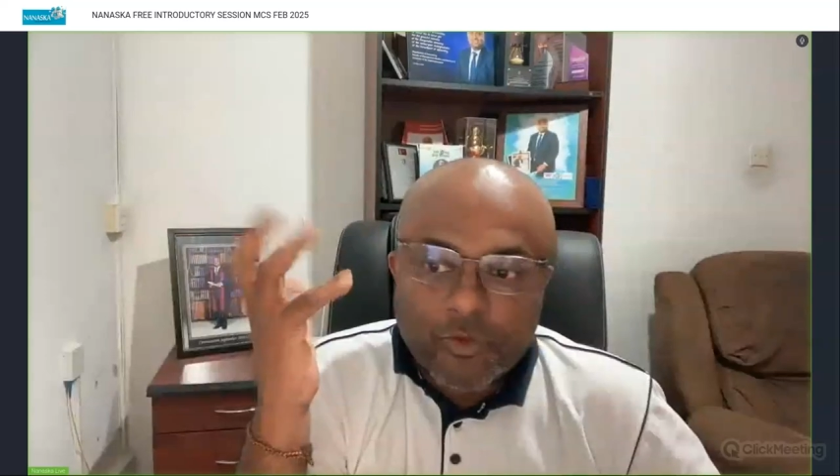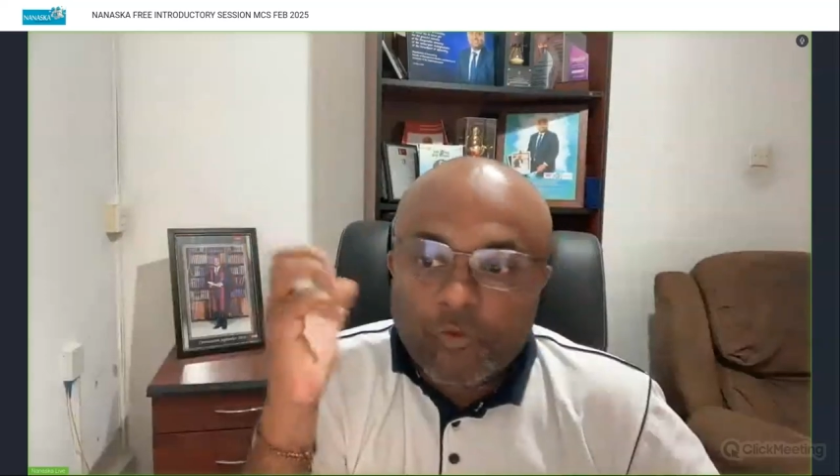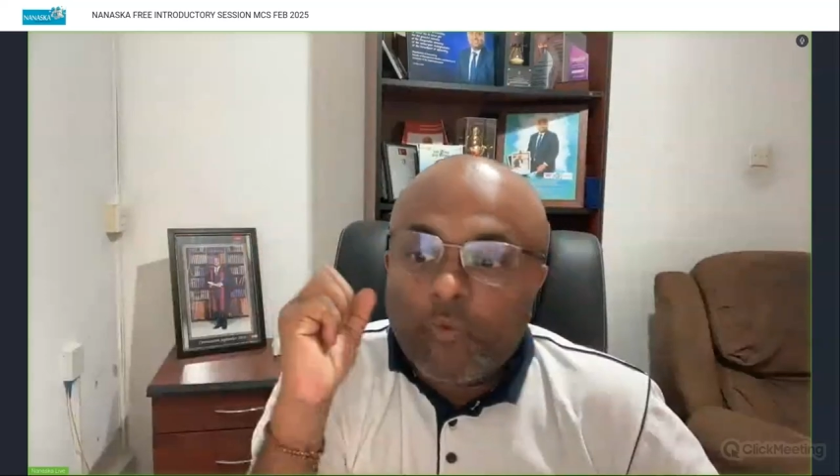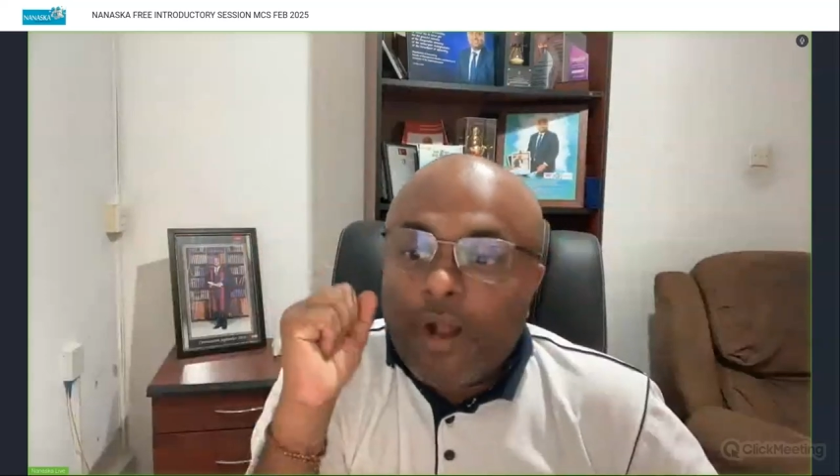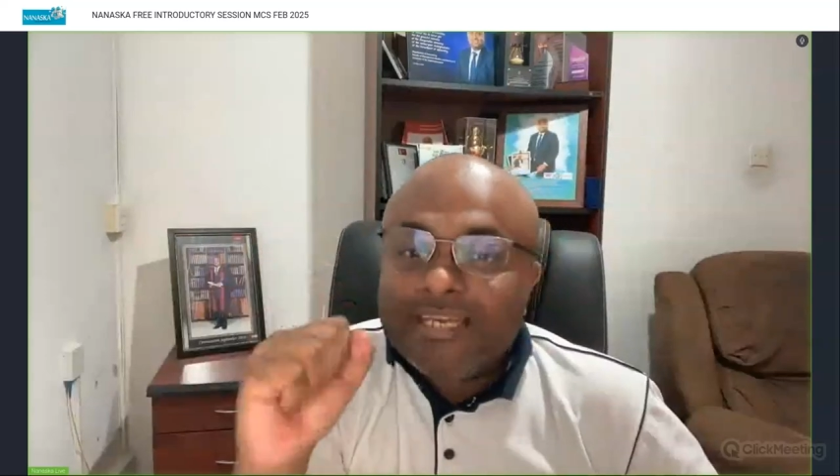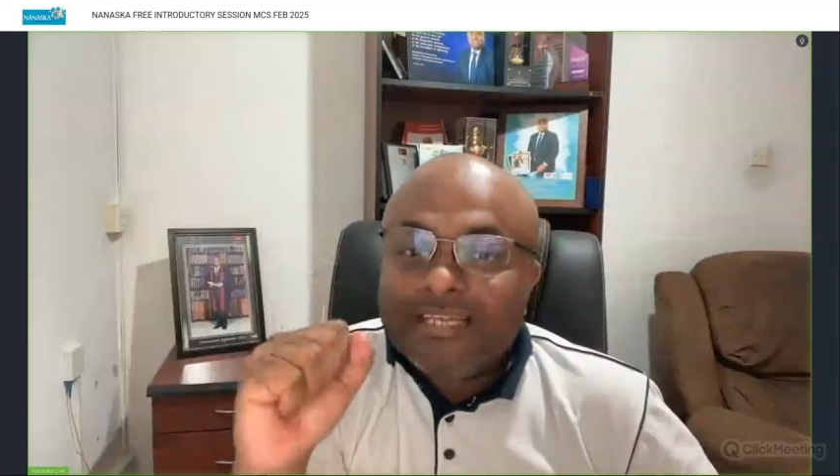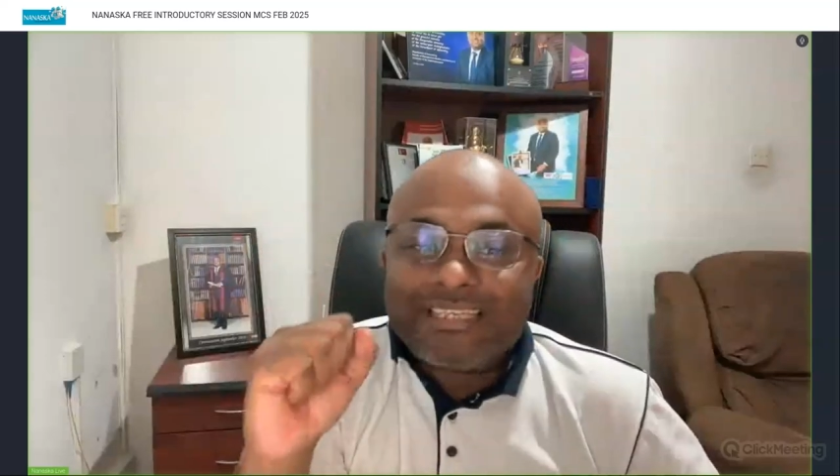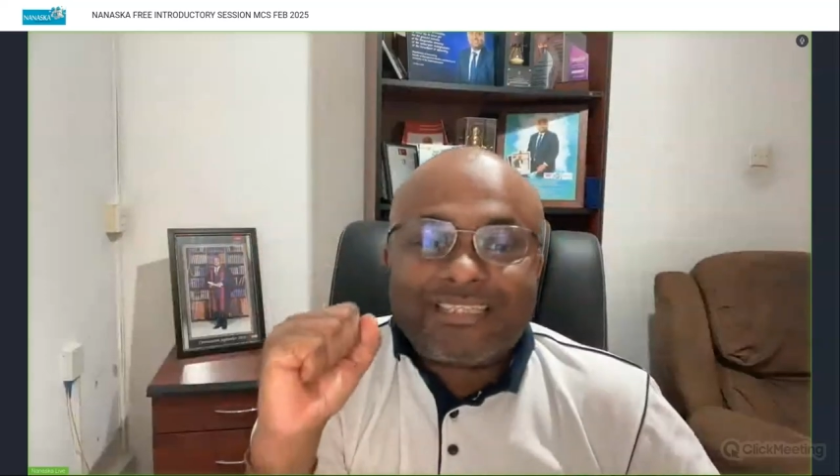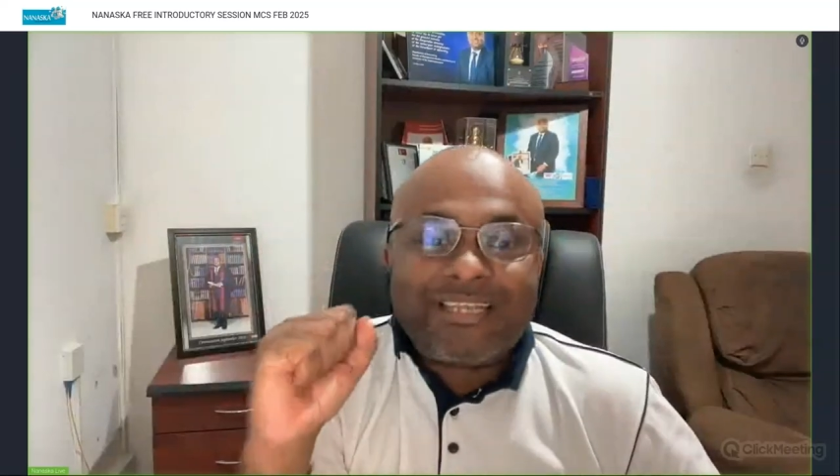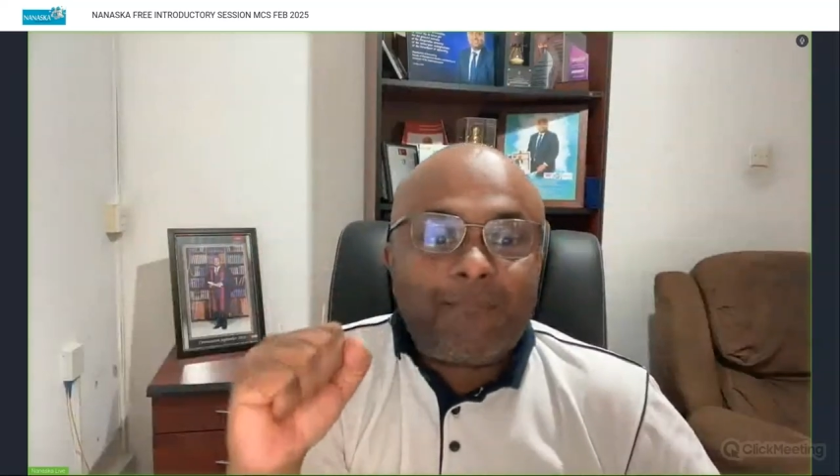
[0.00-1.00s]
What is
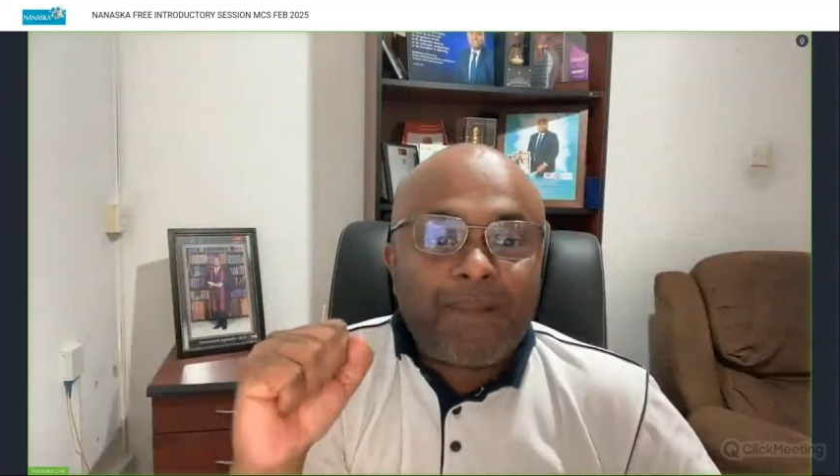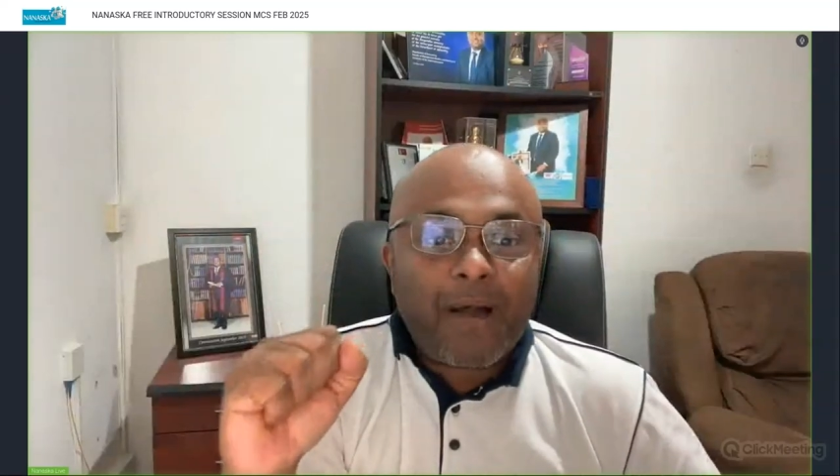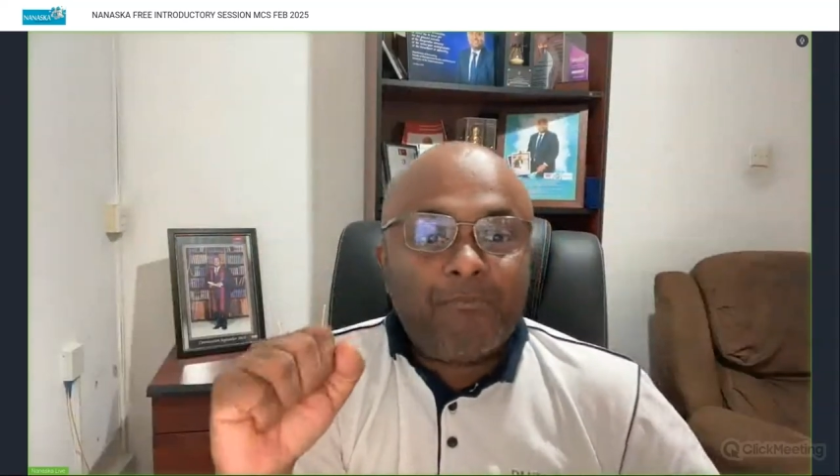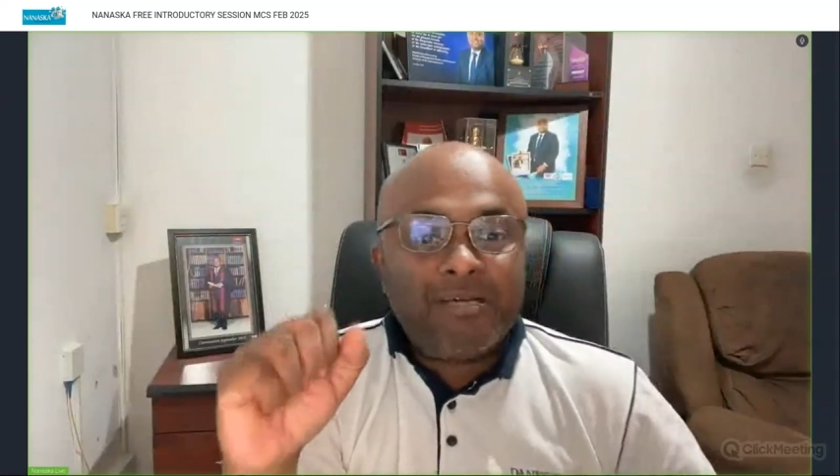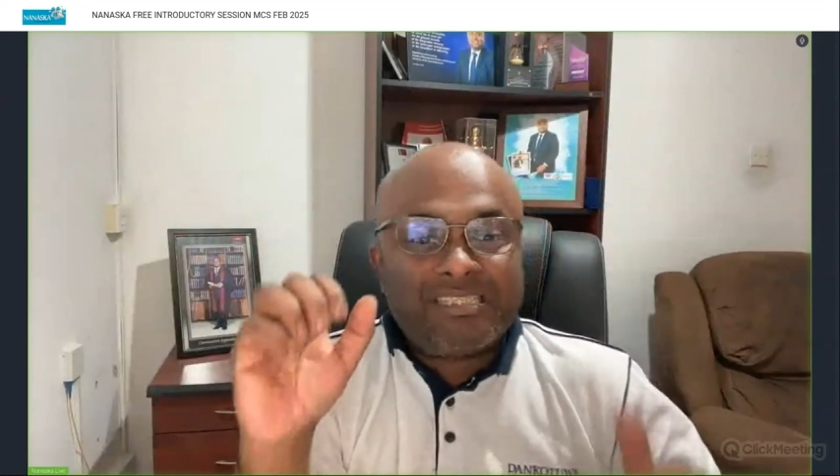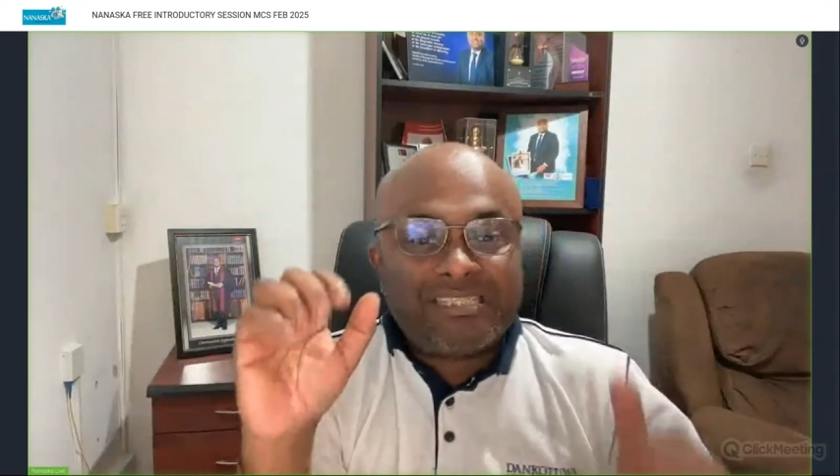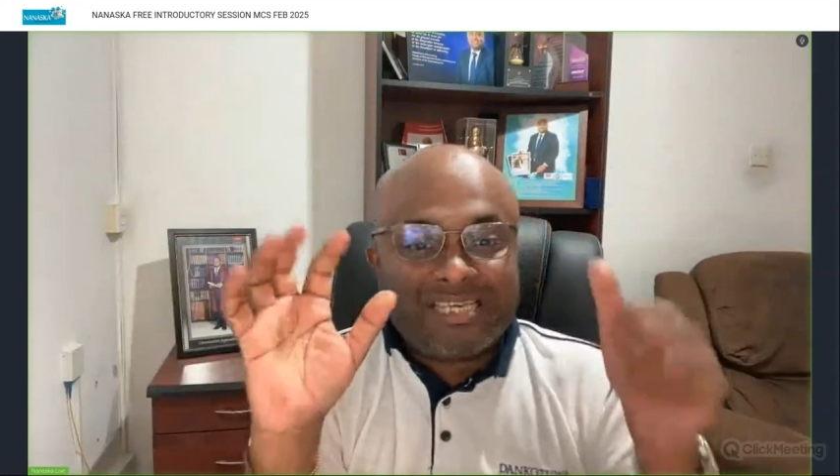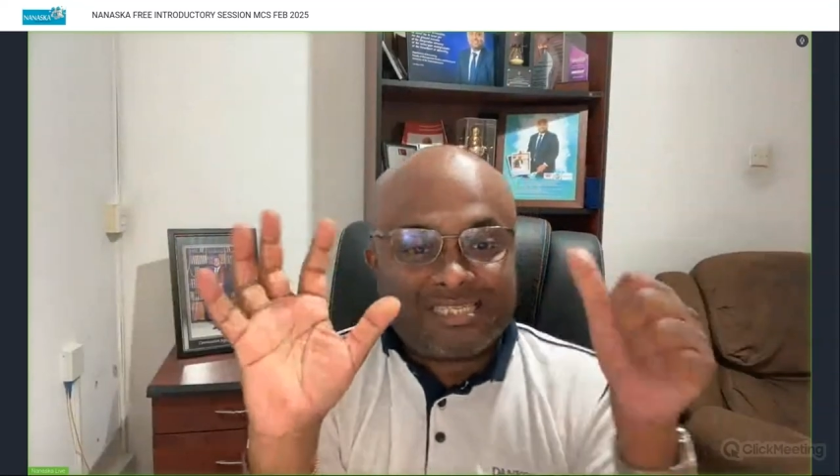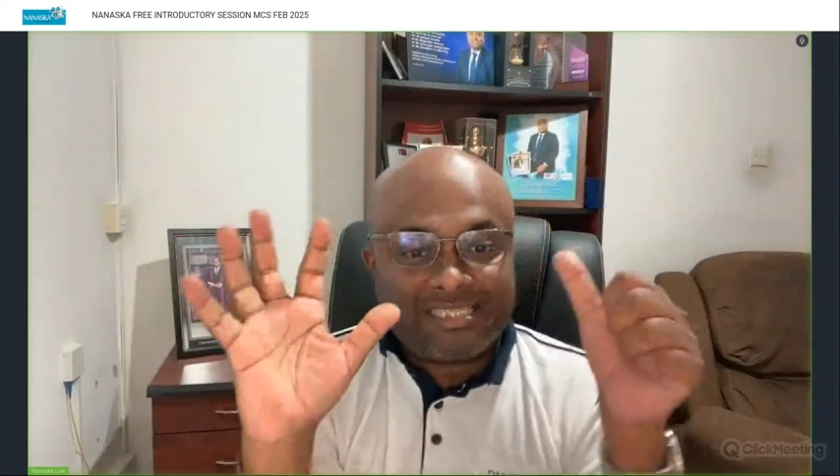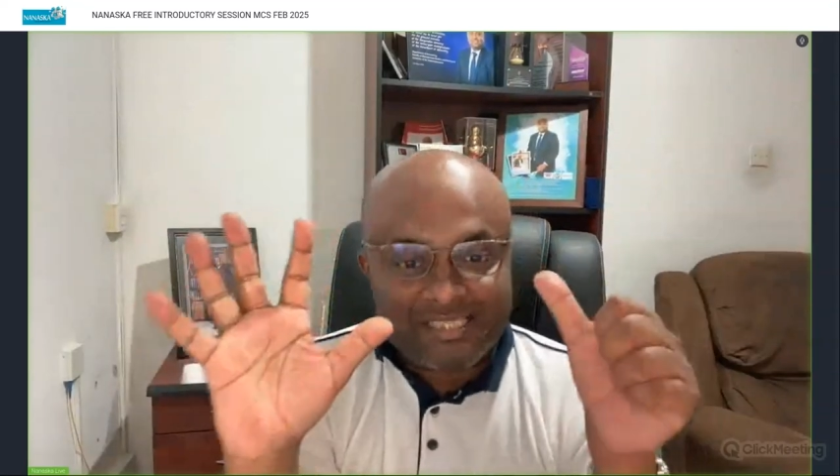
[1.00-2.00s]
the step number
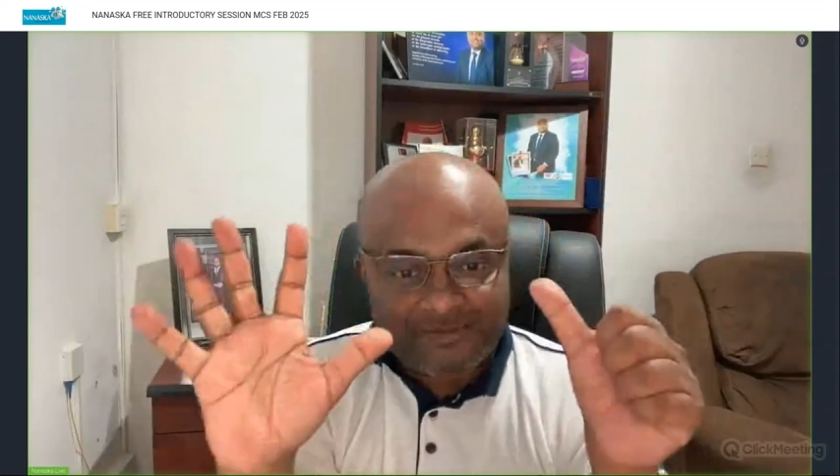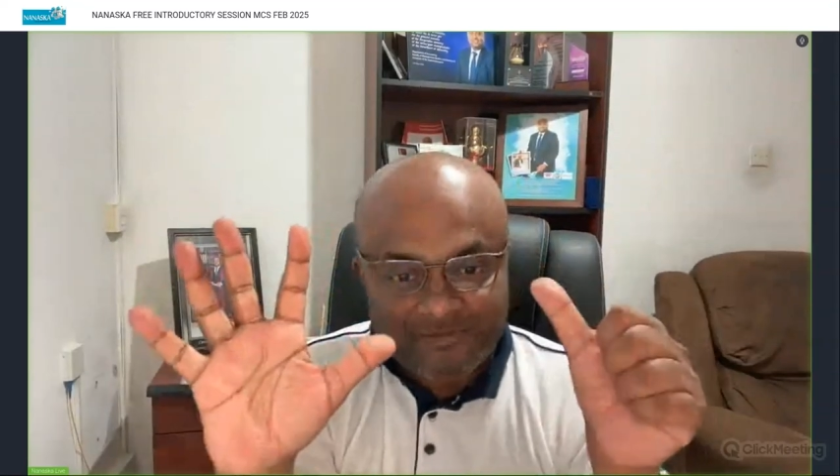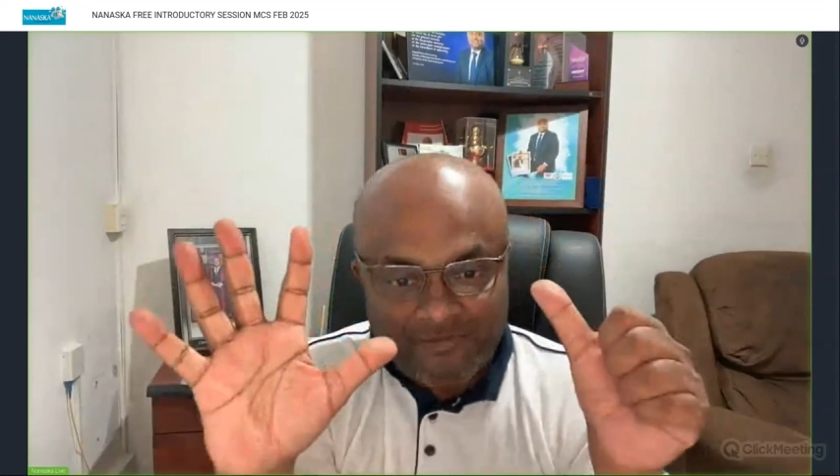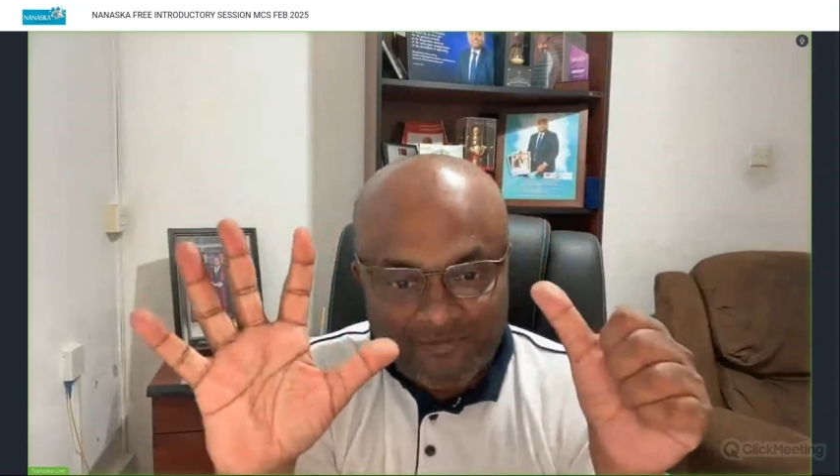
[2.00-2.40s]
6?